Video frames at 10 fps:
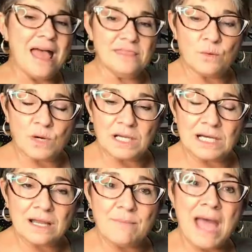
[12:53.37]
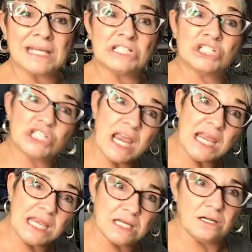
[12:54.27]
and then we're going to come back and
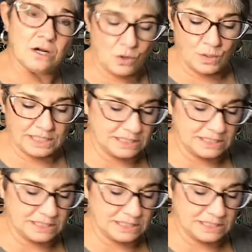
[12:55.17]
shade according